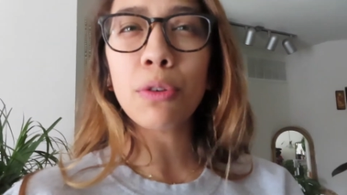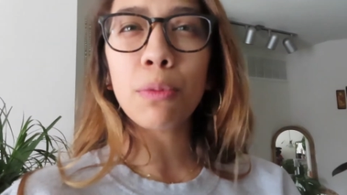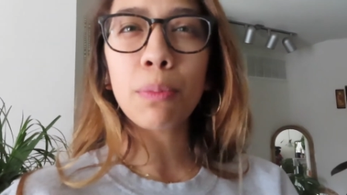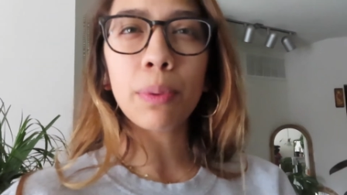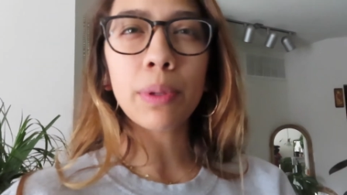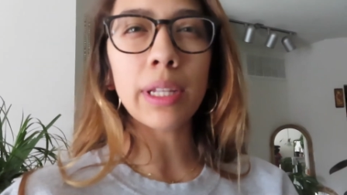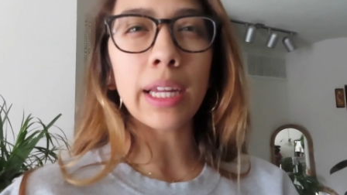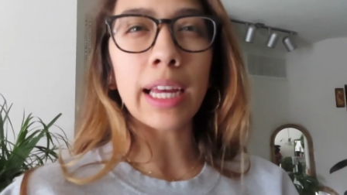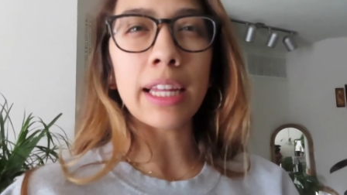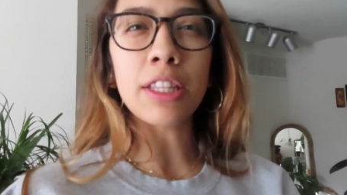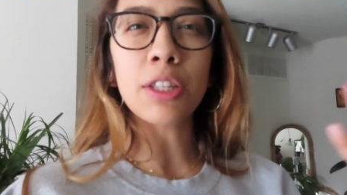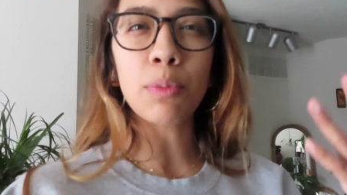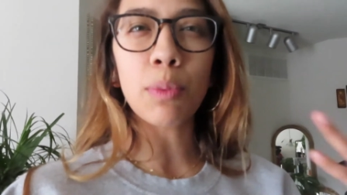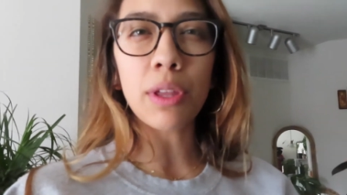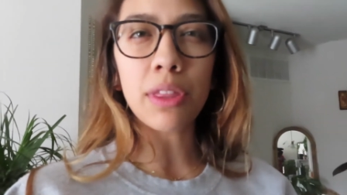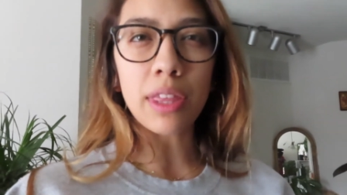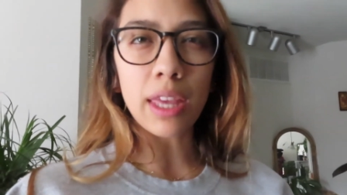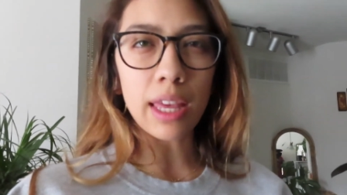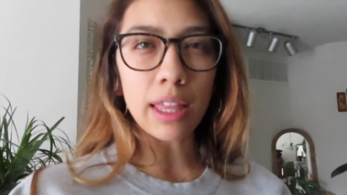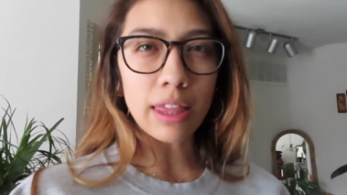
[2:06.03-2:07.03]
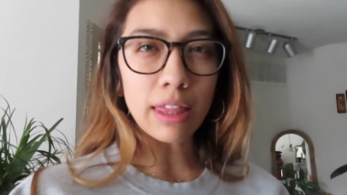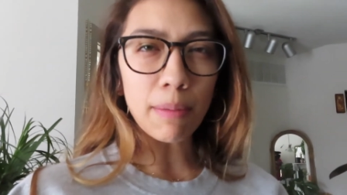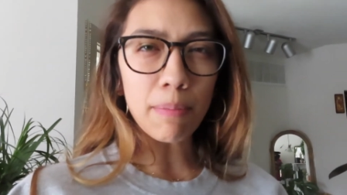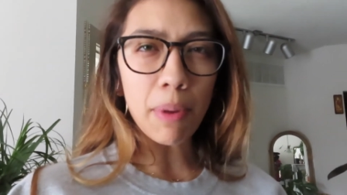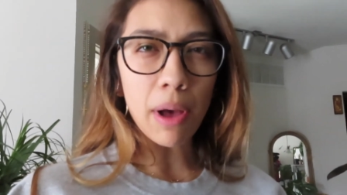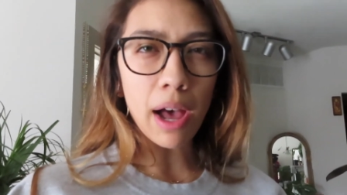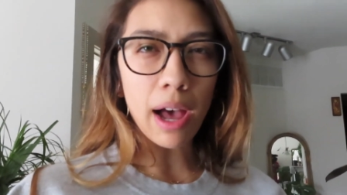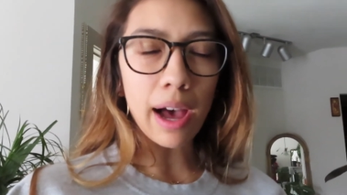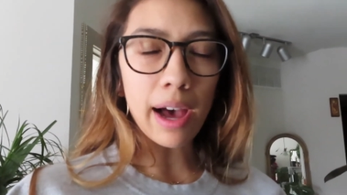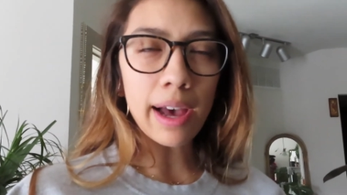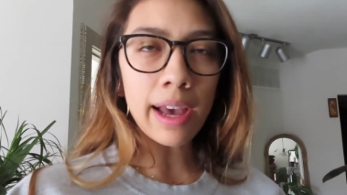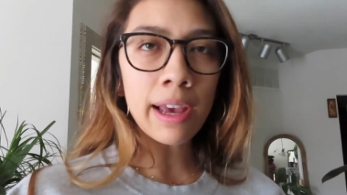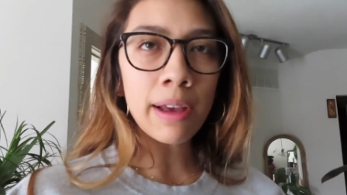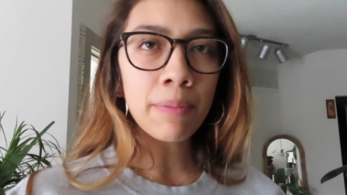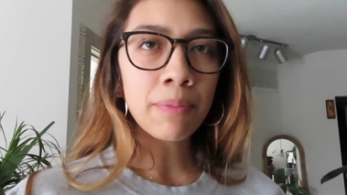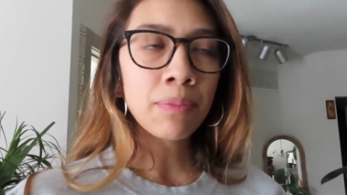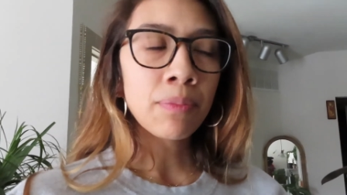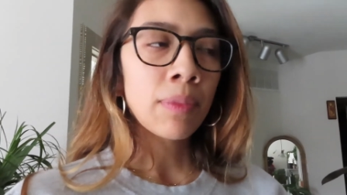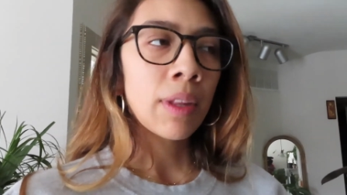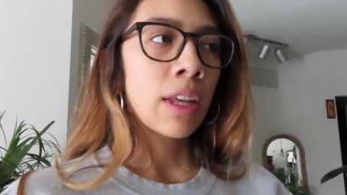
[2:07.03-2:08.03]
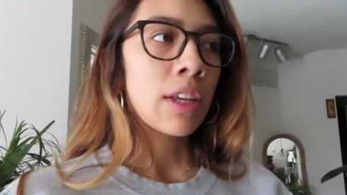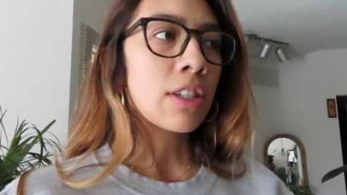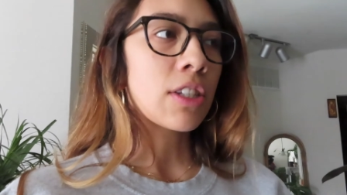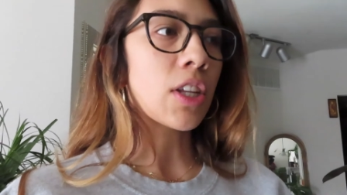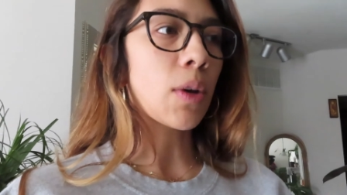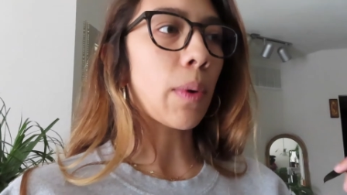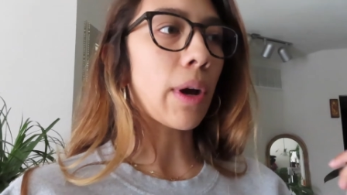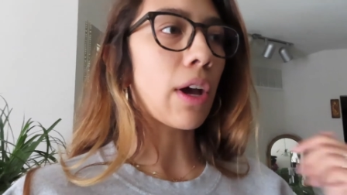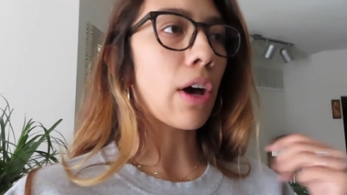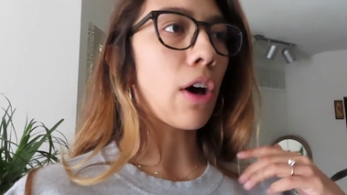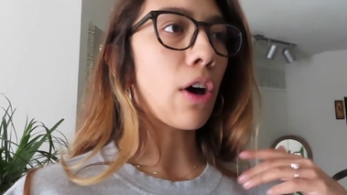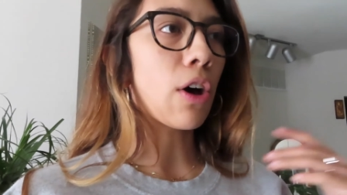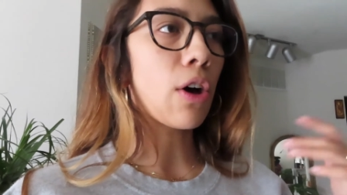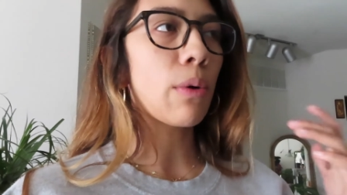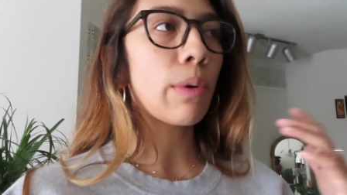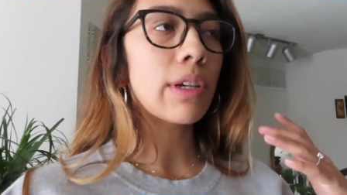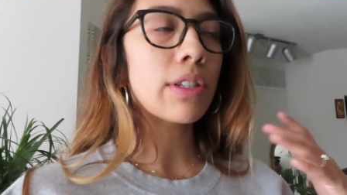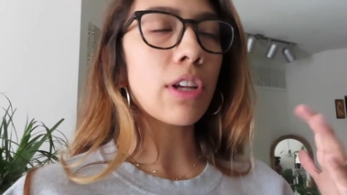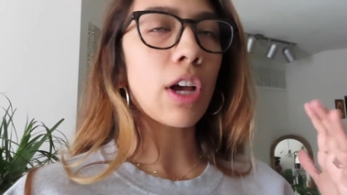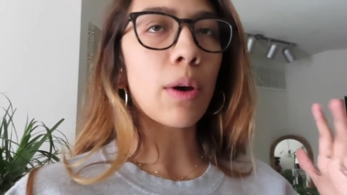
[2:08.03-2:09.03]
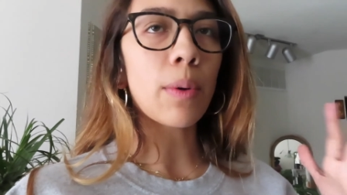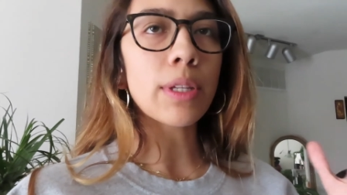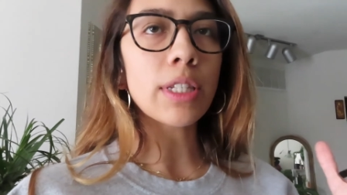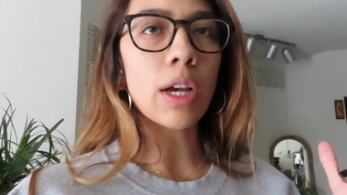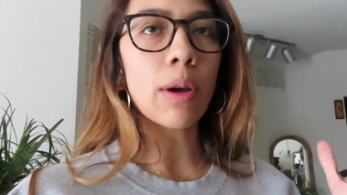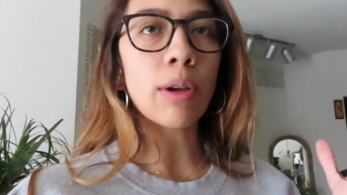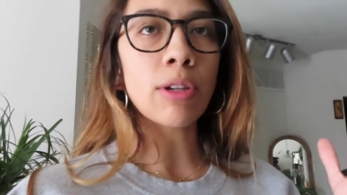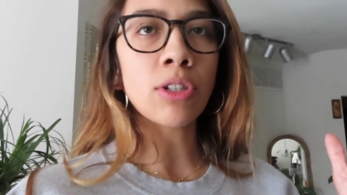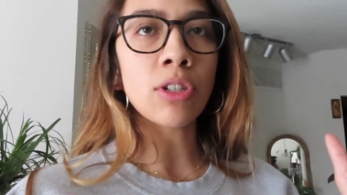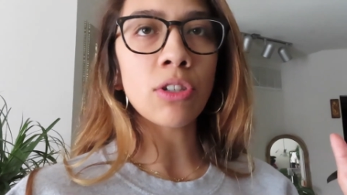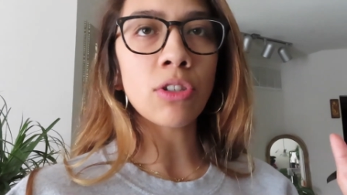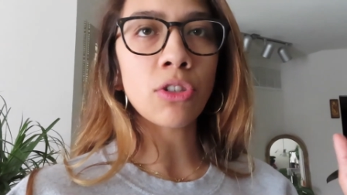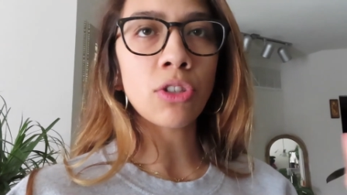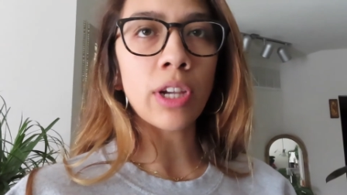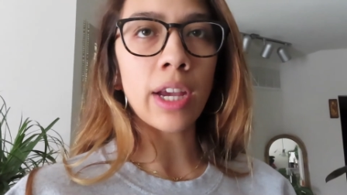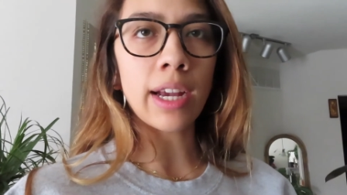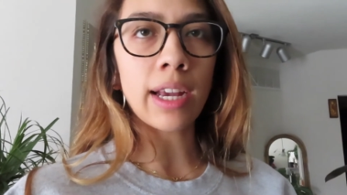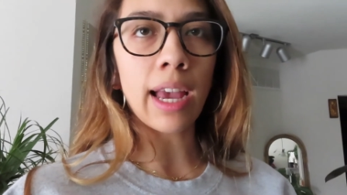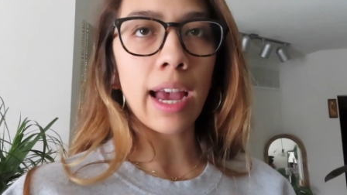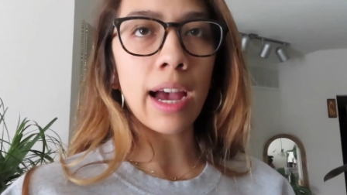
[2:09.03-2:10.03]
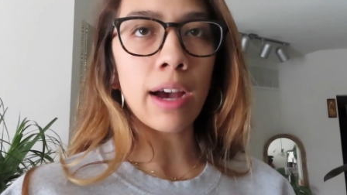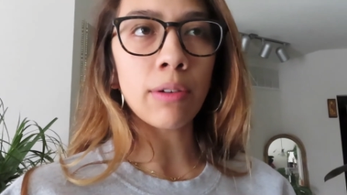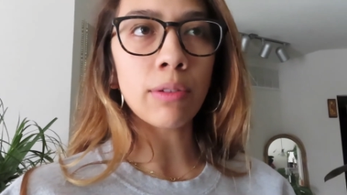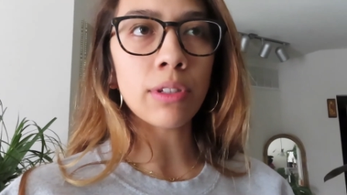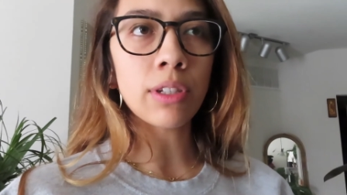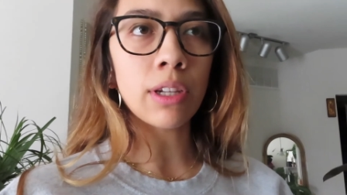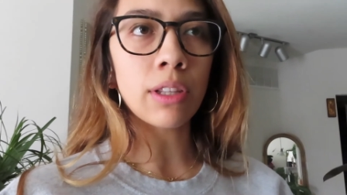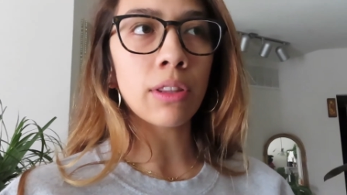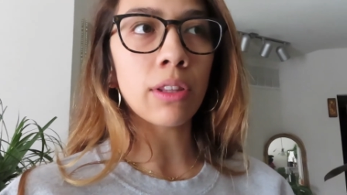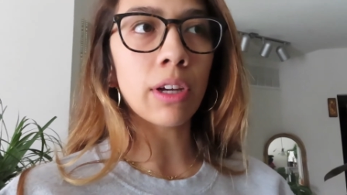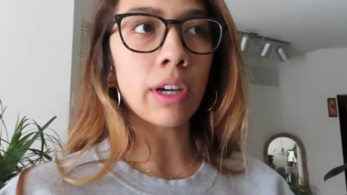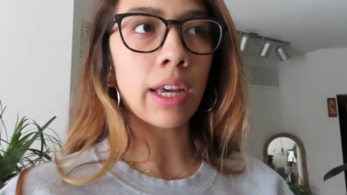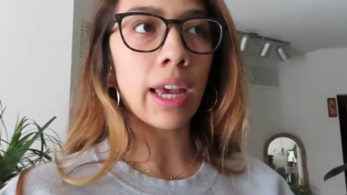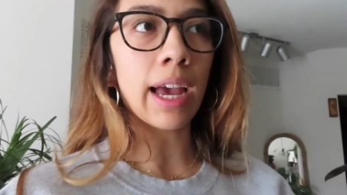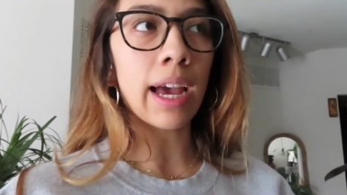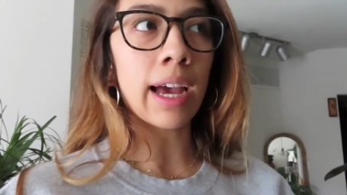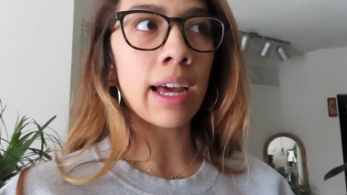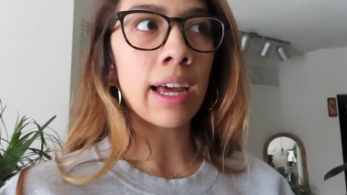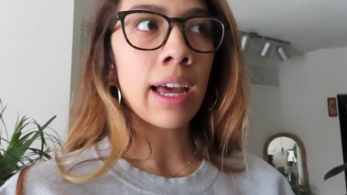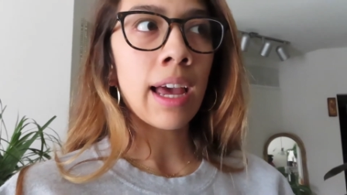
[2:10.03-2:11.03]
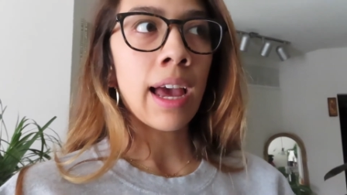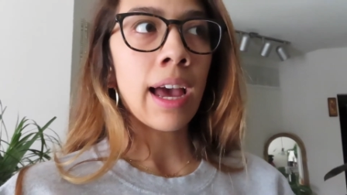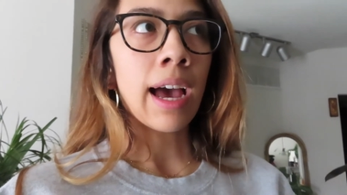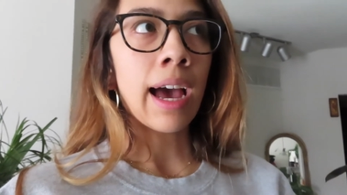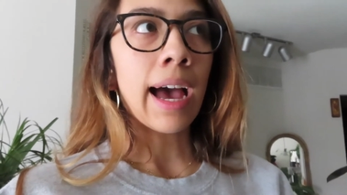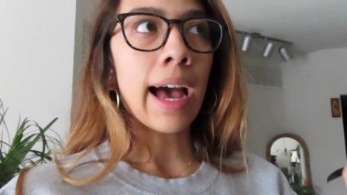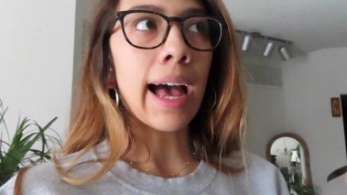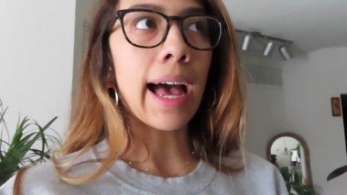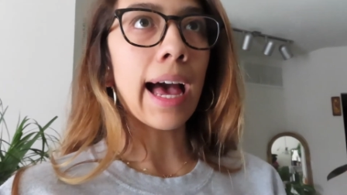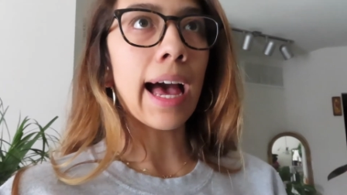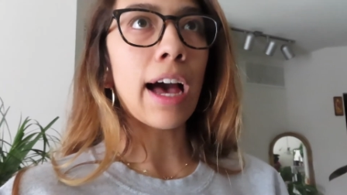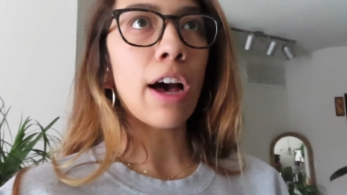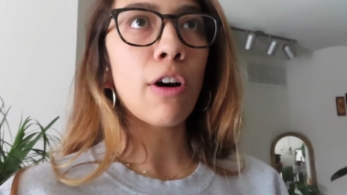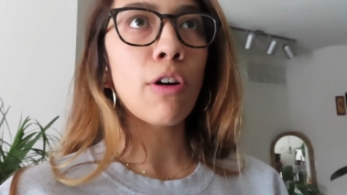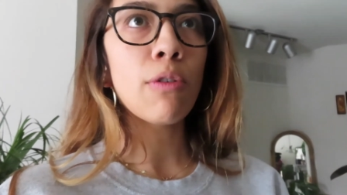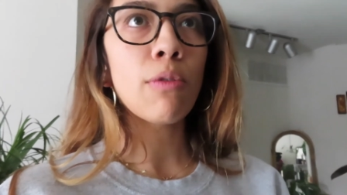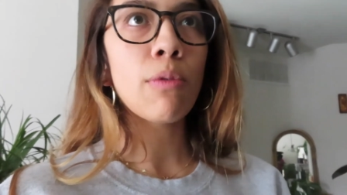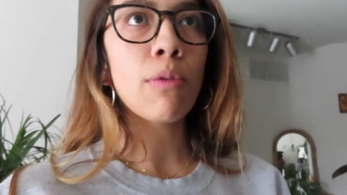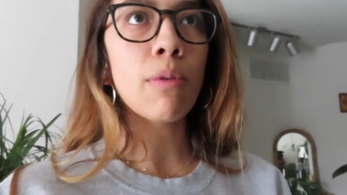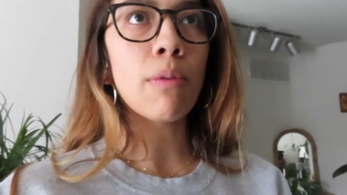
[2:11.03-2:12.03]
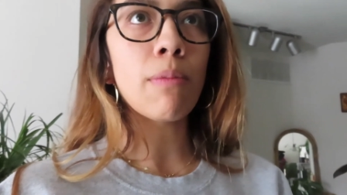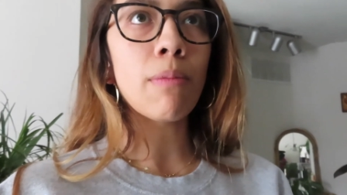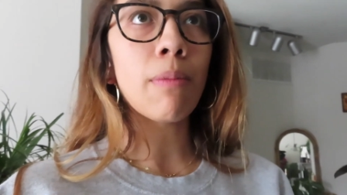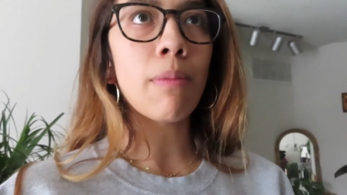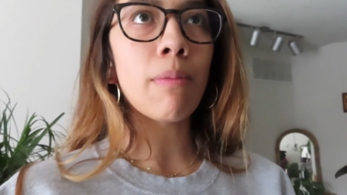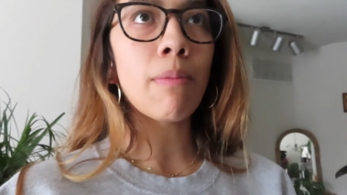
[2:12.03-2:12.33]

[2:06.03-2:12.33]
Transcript: plants within the pot. So I always just check out to look at how